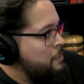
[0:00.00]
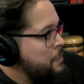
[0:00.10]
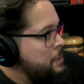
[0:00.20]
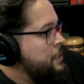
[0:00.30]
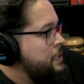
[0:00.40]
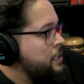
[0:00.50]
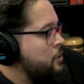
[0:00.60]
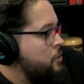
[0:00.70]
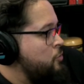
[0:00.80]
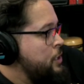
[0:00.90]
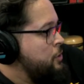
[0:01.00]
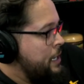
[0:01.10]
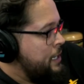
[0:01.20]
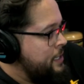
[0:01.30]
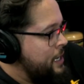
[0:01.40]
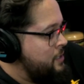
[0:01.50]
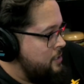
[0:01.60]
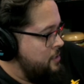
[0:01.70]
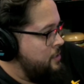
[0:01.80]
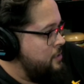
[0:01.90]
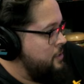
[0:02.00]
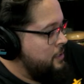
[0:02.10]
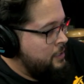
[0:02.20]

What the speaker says: mimicking or recreating The Exorcist.